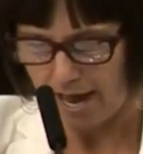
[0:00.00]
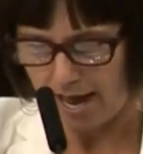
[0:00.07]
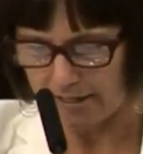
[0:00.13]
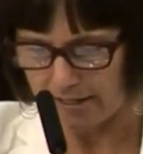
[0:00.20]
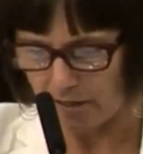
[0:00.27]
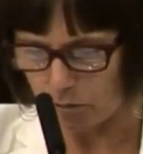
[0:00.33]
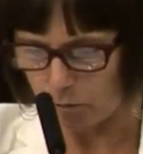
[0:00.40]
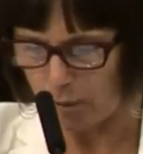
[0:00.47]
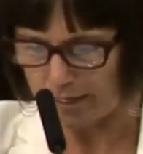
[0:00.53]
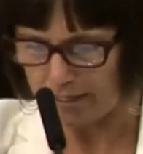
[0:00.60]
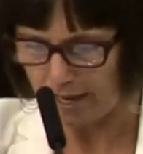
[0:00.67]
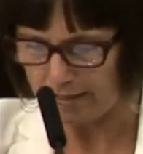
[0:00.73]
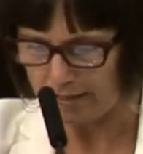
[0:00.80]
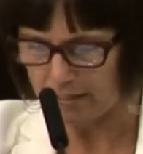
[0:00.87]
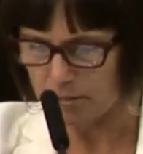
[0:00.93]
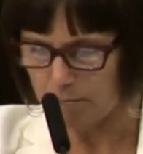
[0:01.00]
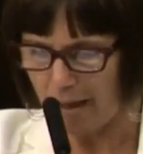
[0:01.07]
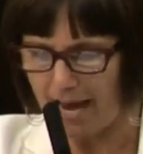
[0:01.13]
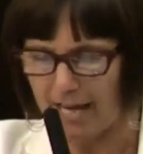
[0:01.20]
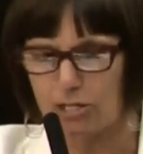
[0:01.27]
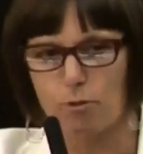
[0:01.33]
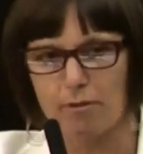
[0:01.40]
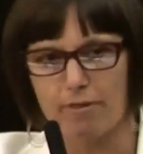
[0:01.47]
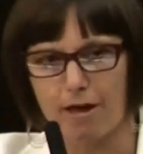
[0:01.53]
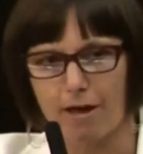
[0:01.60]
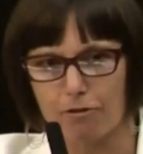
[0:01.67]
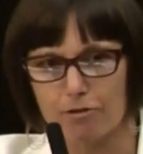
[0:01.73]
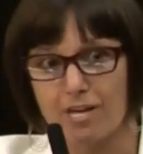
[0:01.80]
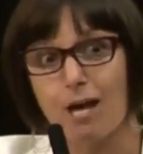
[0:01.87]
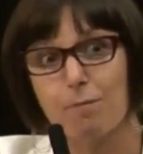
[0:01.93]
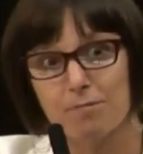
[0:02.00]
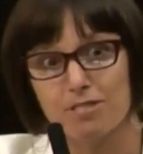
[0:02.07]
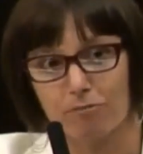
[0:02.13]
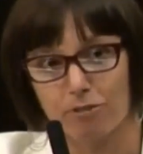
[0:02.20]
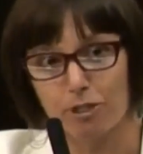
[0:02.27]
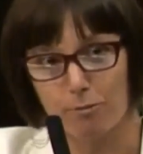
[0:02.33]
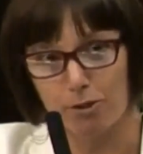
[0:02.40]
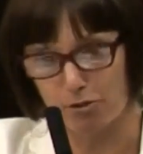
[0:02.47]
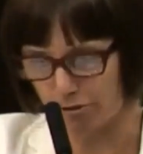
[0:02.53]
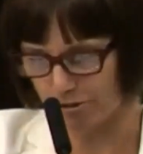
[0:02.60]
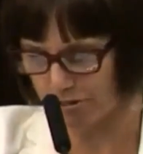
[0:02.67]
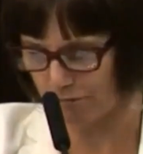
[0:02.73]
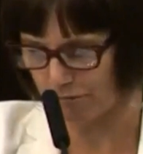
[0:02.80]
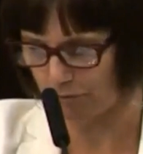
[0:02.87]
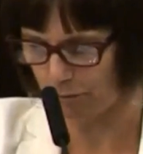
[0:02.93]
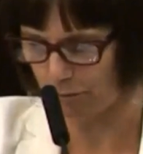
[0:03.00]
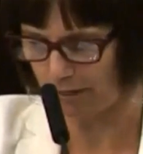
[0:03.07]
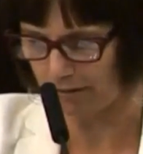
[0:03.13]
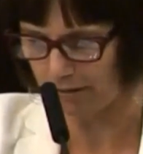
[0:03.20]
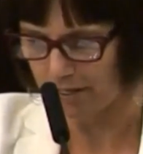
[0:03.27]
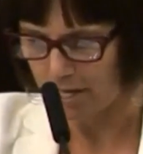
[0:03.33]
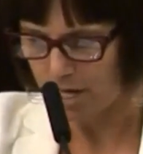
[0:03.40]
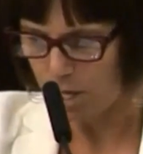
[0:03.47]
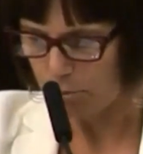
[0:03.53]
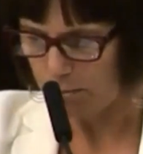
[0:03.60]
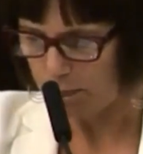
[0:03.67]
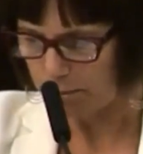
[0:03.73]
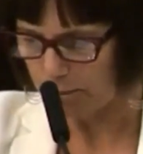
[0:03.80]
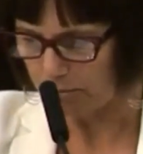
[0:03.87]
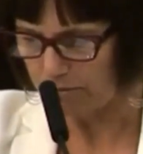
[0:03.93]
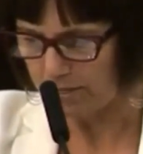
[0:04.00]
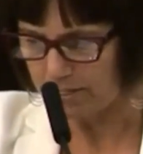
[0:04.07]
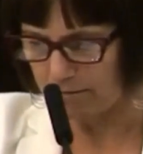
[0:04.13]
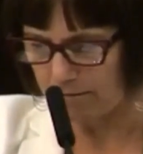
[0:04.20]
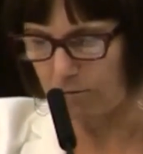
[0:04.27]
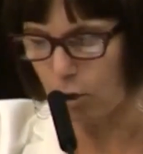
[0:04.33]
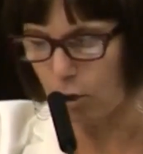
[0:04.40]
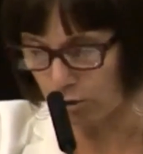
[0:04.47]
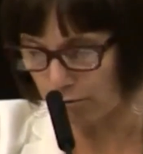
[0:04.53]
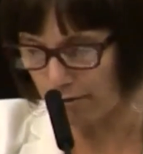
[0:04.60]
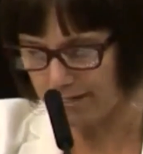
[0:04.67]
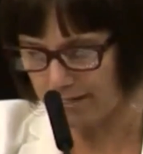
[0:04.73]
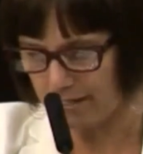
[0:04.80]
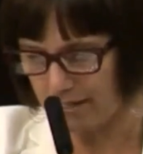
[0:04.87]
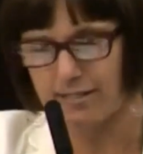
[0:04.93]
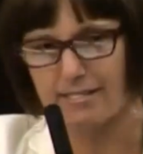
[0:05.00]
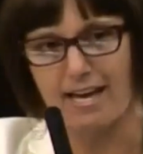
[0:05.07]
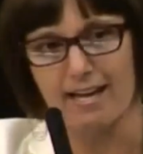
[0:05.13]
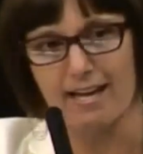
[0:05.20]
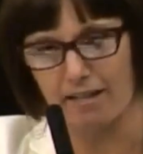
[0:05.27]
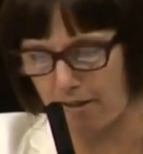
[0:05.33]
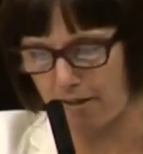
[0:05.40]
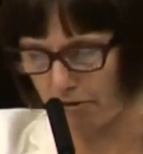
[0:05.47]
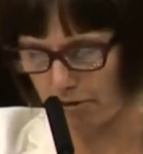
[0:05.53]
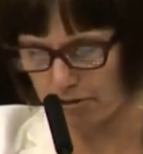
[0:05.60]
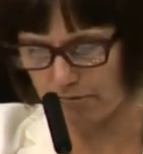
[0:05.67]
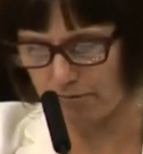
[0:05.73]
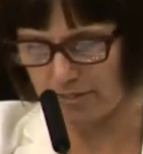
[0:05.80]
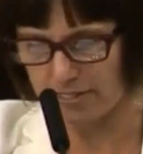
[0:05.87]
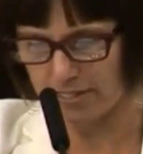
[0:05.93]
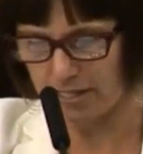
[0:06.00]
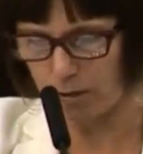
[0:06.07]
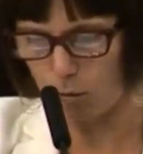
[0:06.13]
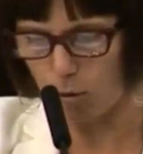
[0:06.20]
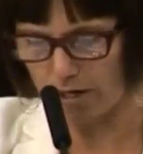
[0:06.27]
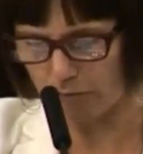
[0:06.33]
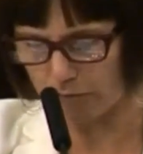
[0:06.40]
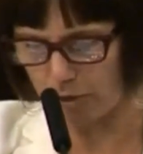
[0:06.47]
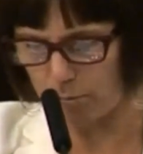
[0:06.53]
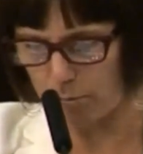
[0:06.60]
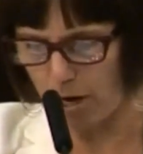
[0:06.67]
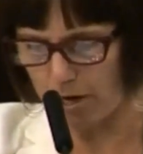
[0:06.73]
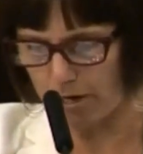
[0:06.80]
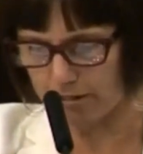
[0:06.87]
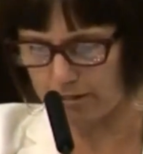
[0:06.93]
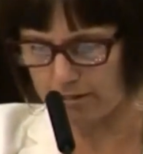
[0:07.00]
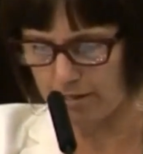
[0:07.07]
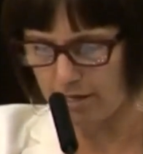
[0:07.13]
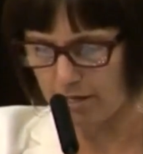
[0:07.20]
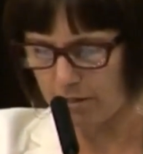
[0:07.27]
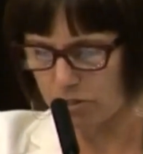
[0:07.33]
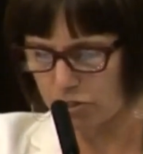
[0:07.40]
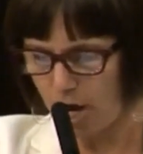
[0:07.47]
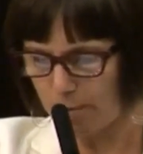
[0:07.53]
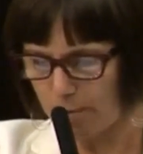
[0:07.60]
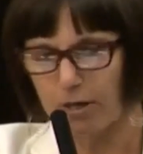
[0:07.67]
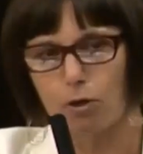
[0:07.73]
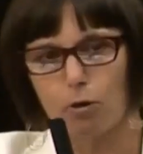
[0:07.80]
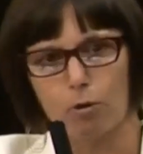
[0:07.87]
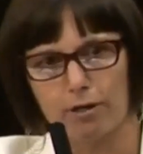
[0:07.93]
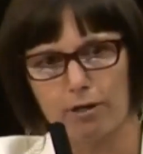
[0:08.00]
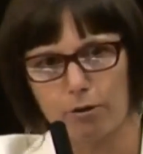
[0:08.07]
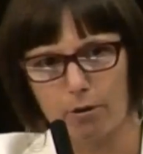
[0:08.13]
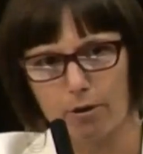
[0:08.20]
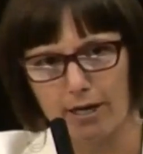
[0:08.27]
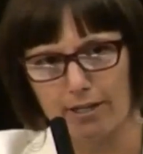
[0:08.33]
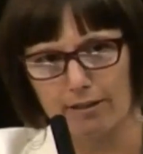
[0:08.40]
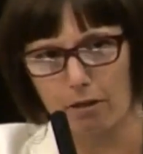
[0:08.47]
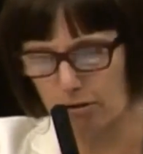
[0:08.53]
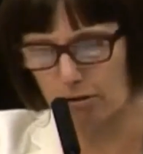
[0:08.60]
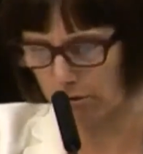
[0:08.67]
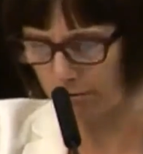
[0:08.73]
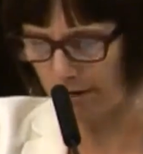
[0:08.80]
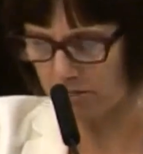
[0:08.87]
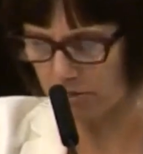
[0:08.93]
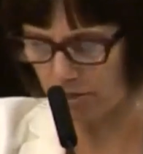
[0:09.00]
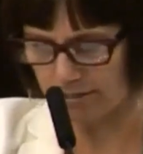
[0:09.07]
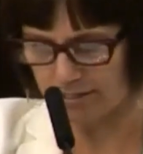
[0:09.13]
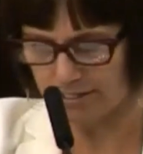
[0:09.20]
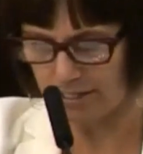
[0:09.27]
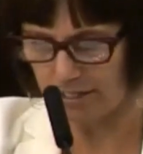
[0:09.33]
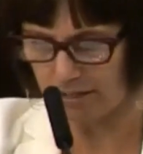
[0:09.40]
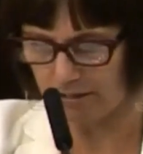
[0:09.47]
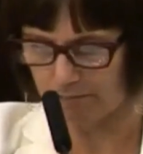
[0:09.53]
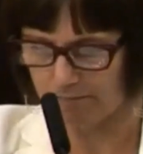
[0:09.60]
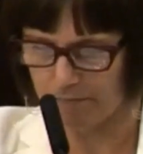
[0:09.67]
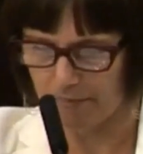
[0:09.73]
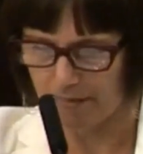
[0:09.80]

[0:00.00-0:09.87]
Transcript: and on the weekend it's packed with other types of commuters, if you will. People, local residents and others visiting waterfront parks, the shopping corridor, and local restaurant scene.